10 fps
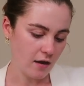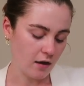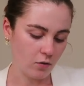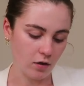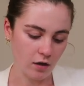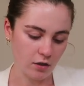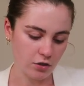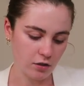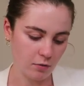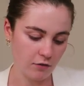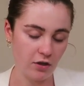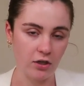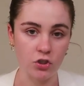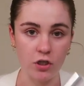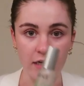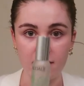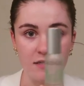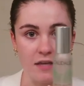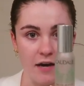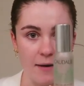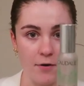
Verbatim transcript: Oh gosh, I'm not even gonna try and say that,